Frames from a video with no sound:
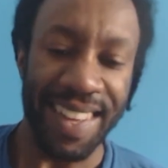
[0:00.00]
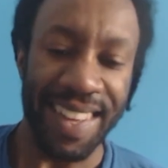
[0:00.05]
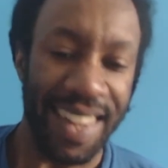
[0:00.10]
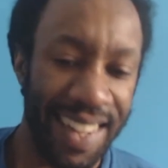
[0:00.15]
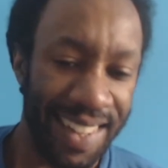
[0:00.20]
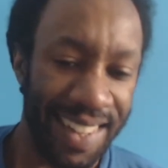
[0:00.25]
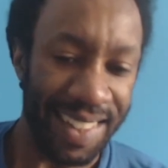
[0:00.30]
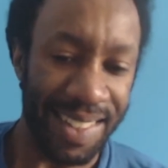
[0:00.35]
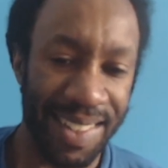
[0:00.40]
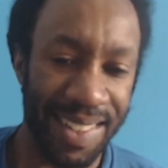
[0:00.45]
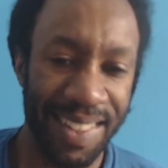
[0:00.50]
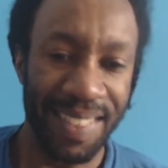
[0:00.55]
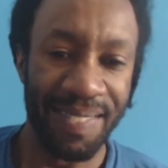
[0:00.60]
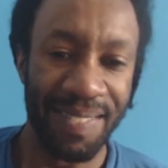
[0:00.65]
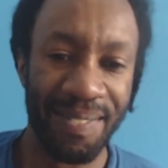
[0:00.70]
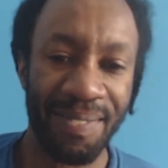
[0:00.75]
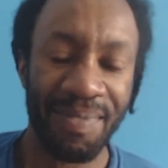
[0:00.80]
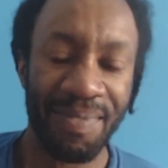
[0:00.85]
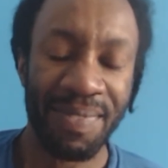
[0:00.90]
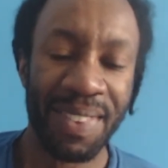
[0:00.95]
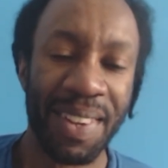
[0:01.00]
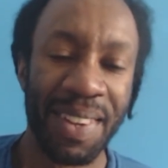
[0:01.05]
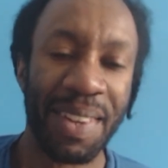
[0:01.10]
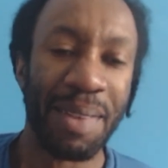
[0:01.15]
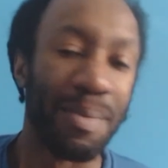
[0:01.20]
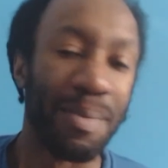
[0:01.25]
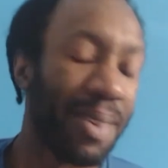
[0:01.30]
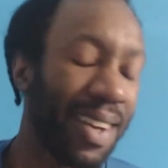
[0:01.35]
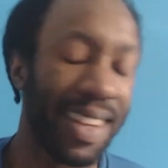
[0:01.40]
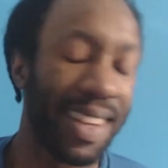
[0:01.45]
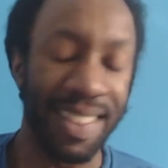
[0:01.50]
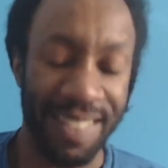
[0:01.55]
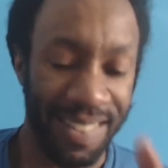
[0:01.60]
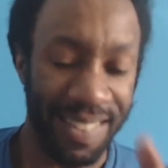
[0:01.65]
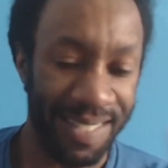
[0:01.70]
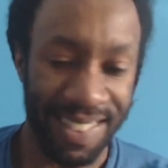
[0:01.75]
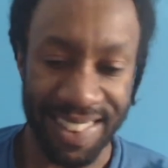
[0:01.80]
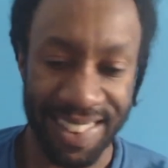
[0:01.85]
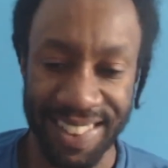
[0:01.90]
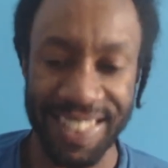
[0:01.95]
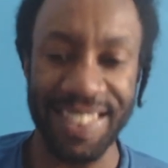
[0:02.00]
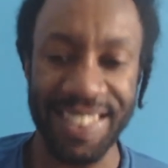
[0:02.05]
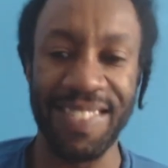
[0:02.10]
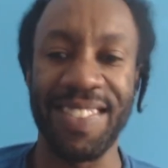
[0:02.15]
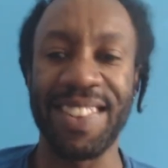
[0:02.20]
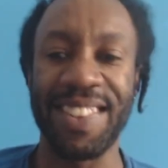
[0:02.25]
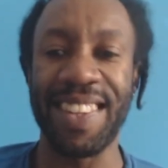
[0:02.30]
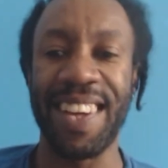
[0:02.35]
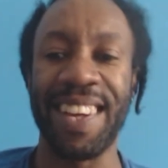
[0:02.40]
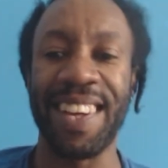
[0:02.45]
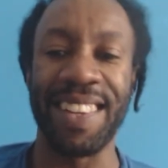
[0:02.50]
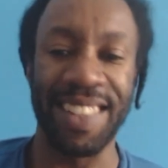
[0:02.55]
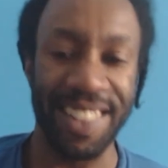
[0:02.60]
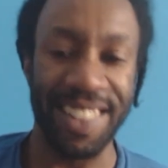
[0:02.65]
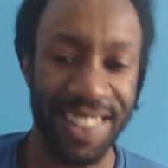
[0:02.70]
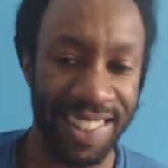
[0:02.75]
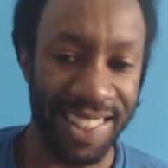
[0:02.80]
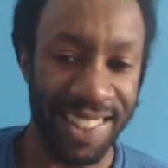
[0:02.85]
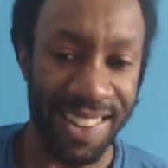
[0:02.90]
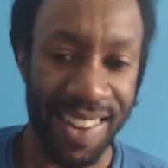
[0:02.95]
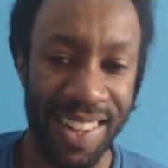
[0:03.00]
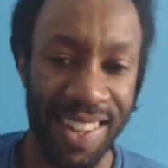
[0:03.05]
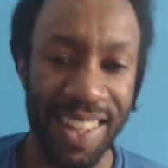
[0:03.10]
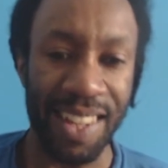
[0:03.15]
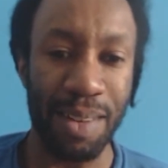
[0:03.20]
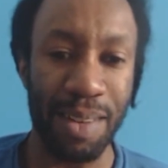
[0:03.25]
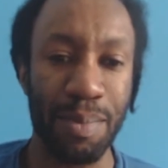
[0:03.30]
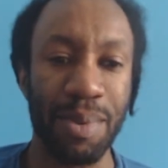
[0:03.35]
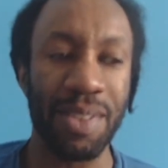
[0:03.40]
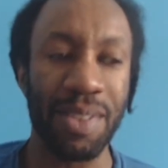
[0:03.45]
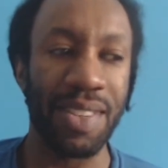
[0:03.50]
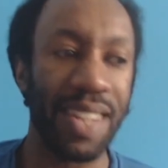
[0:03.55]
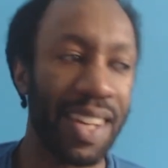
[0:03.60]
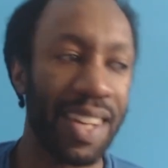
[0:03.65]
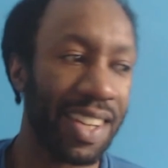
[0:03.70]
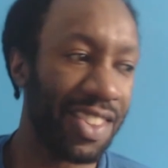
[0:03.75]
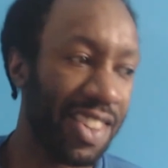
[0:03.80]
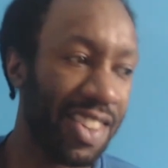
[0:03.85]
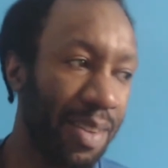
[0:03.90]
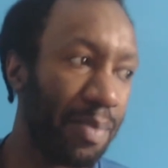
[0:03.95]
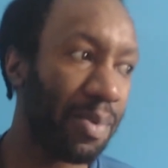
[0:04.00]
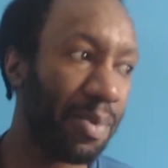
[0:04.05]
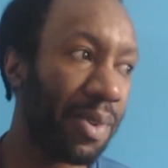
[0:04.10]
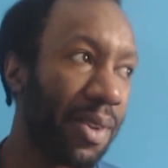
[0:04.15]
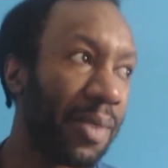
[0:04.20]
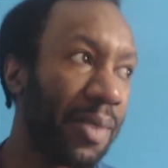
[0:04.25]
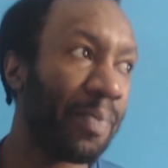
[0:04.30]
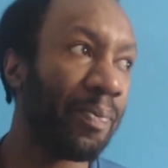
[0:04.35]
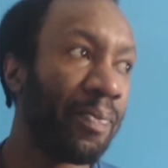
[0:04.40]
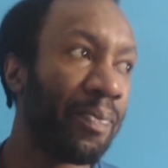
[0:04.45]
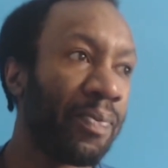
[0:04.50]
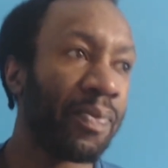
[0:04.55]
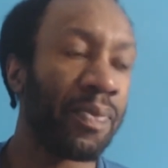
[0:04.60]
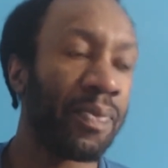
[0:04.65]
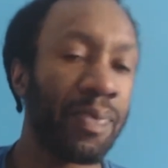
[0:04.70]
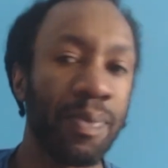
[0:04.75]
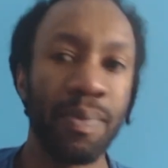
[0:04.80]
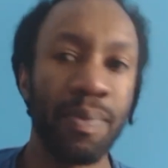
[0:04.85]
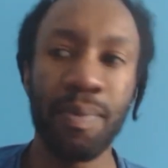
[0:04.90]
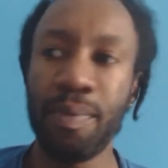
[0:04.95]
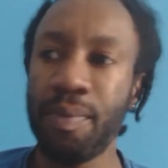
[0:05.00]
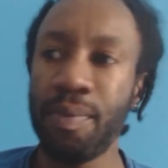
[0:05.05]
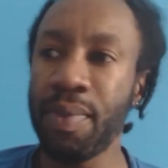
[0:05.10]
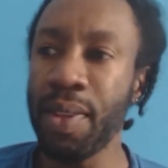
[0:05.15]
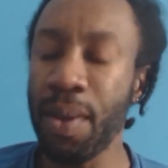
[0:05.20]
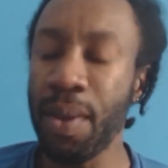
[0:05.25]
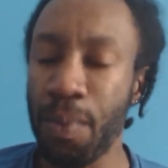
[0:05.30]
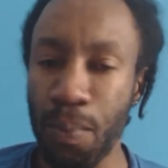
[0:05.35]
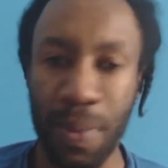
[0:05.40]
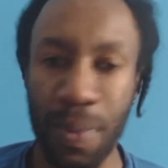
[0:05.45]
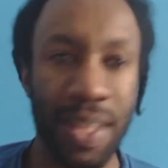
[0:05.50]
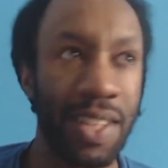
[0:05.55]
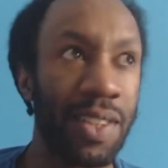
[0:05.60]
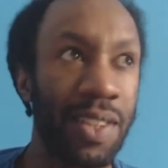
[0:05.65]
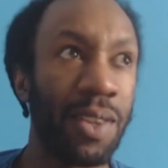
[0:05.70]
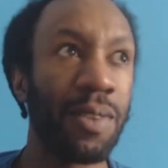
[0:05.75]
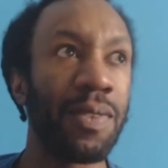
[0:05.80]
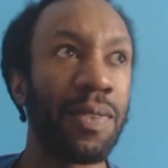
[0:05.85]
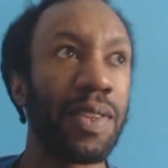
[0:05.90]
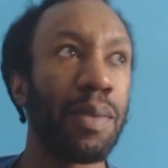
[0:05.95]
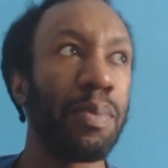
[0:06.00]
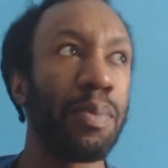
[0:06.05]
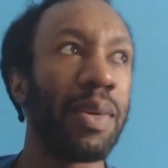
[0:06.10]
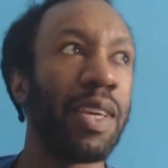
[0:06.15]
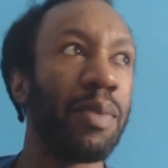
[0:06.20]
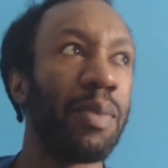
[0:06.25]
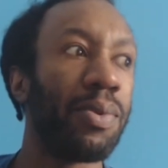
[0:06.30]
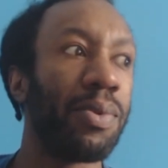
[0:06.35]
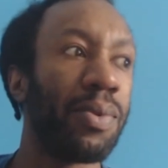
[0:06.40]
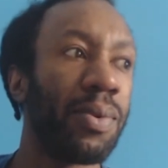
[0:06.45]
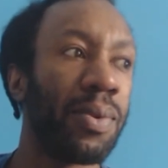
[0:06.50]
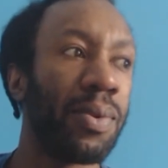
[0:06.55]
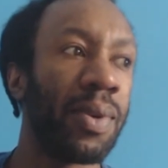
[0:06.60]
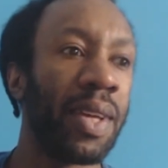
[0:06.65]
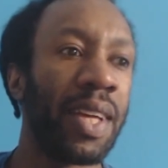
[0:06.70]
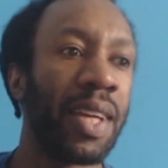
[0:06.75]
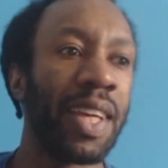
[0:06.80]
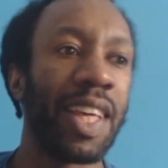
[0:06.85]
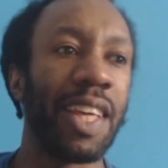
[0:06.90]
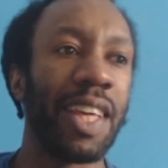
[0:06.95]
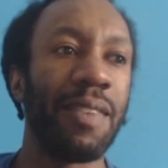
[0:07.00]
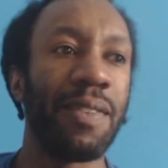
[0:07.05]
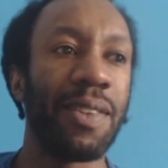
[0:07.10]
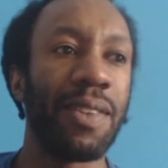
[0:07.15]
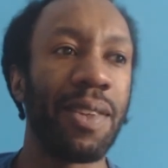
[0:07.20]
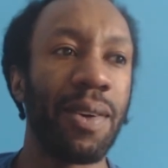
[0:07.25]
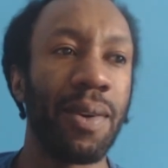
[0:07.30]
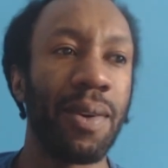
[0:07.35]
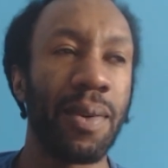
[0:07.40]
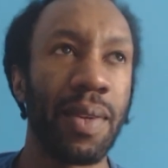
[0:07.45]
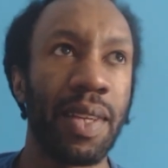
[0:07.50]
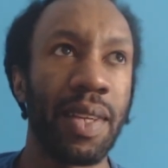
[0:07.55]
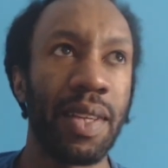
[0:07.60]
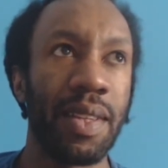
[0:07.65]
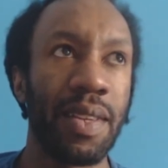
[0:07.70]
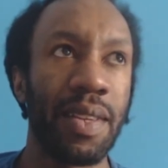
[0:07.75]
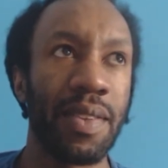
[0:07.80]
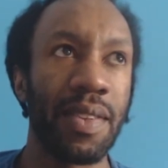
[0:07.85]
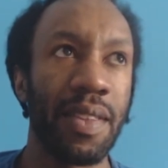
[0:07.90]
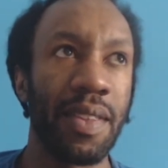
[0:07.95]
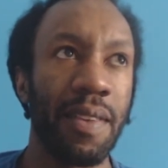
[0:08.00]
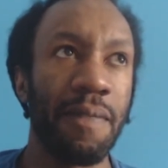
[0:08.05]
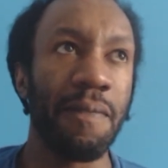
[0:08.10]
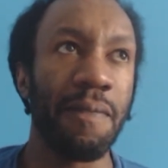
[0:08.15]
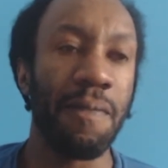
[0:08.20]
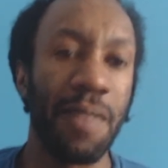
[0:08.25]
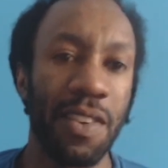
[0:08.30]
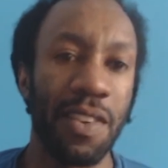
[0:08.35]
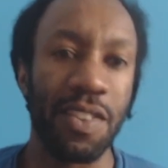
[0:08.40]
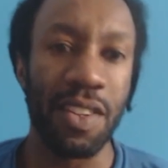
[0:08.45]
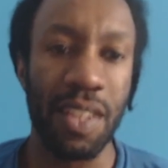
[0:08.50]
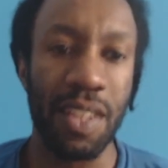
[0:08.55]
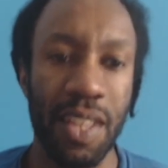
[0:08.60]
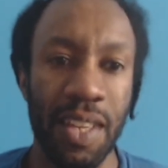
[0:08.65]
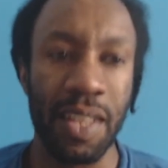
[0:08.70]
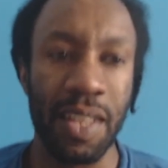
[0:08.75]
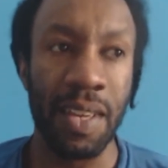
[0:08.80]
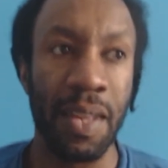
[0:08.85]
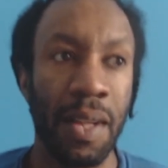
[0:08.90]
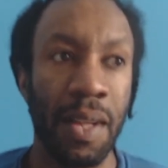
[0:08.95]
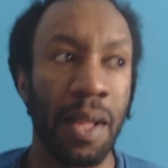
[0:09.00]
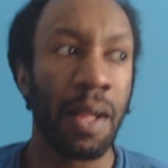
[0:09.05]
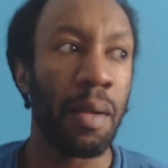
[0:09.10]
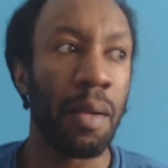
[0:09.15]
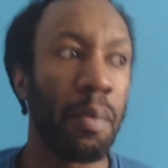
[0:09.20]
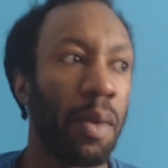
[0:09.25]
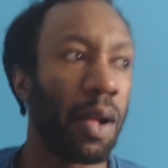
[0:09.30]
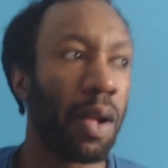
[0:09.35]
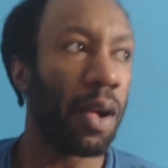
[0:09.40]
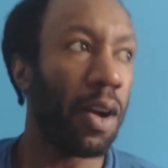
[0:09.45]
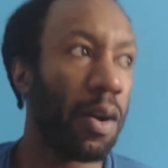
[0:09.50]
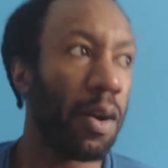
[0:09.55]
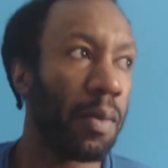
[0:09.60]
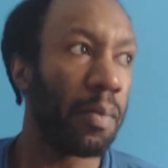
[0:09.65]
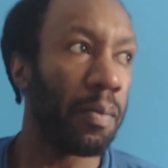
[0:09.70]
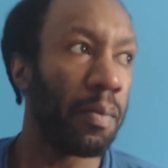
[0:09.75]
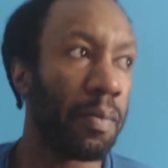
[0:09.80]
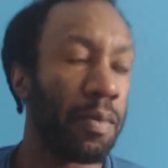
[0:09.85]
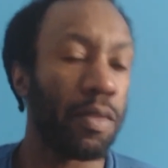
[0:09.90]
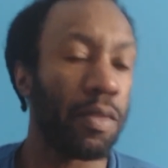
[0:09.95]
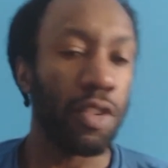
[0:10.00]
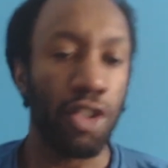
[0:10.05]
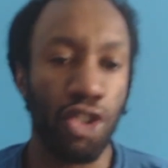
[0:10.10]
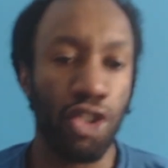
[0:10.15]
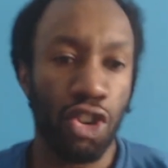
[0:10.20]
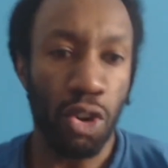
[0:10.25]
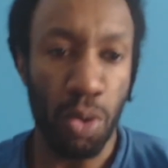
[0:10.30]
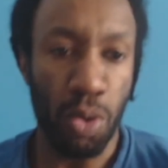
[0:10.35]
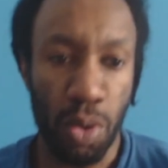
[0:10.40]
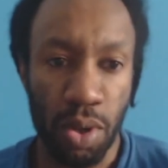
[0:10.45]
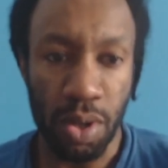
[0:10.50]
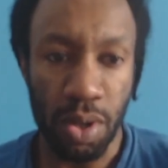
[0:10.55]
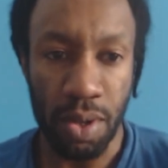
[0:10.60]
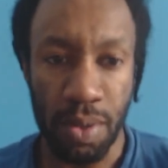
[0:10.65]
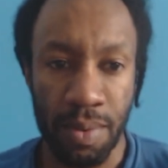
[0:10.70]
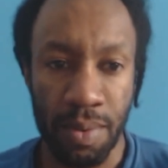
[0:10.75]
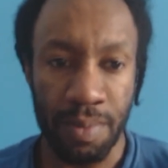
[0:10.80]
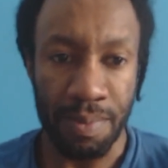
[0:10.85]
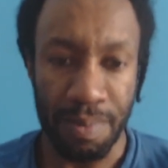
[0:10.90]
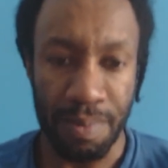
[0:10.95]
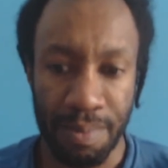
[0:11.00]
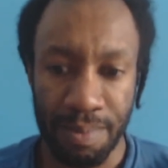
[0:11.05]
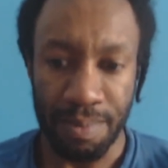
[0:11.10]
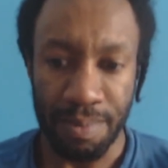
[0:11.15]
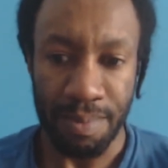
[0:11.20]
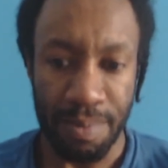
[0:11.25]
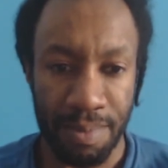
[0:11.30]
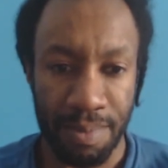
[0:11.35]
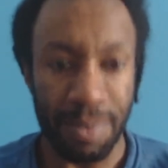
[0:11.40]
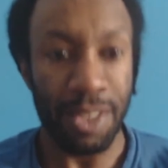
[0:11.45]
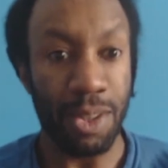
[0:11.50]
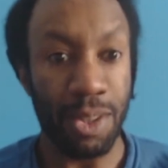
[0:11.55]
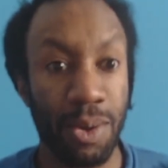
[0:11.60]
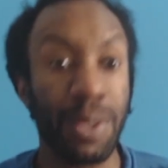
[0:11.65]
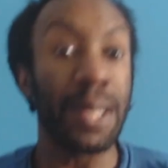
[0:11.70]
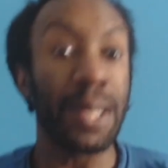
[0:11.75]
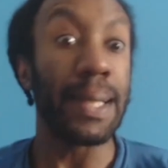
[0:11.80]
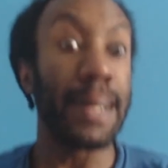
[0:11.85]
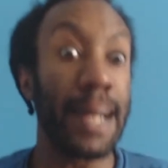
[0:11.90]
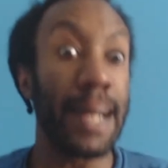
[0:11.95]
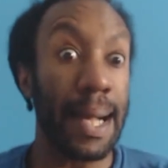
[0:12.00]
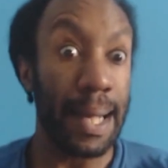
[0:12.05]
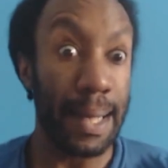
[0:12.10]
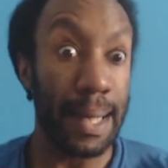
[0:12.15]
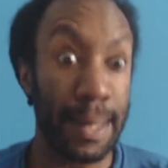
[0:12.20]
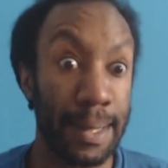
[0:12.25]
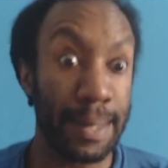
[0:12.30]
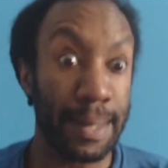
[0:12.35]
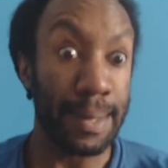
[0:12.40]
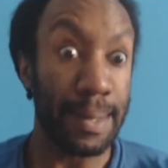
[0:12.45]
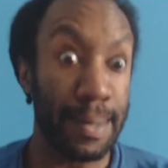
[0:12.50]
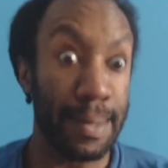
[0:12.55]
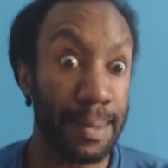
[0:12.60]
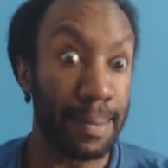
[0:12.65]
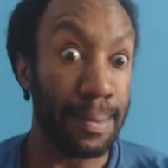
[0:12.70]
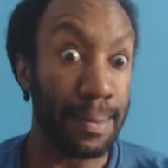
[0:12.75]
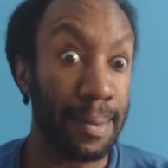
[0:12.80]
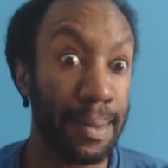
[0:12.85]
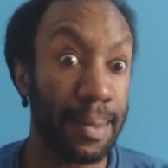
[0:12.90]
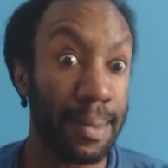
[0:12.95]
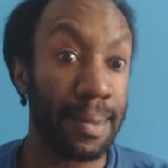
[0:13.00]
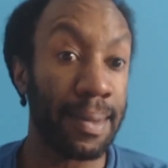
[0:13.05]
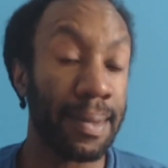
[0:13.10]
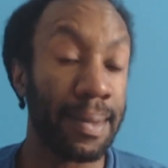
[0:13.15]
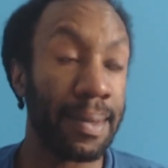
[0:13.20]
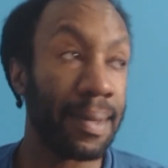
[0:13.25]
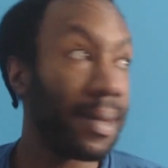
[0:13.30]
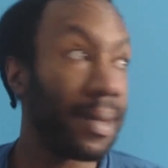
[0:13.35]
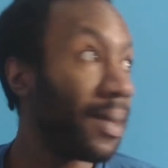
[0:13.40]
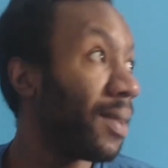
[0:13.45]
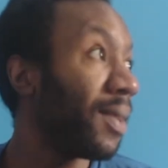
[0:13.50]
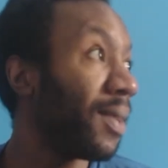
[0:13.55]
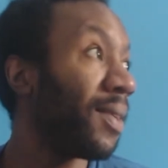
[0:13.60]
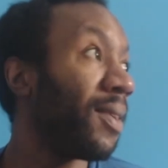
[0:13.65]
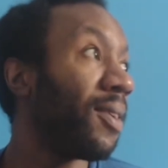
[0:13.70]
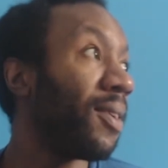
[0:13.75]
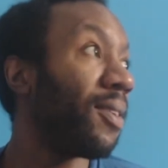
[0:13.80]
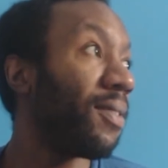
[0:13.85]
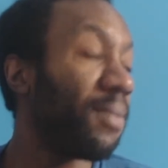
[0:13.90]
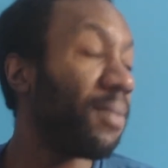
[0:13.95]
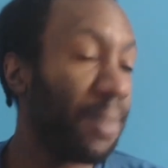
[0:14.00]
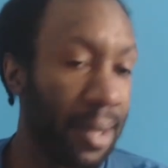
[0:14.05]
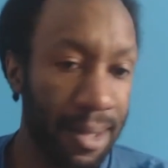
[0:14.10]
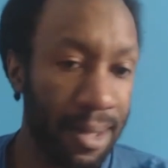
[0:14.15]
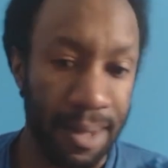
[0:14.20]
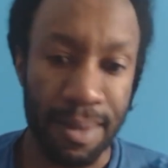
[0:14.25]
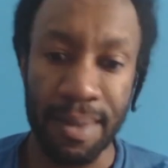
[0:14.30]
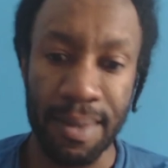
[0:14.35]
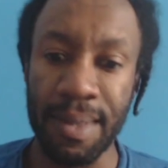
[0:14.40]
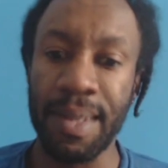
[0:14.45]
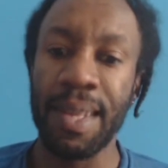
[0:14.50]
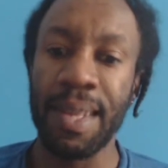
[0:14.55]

to the head. But anyway, regardless of all that, he did go out like a boss, like a champion, winning over the people, even though he doesn't officially become the shogun. You know, he died the shogun of Wano.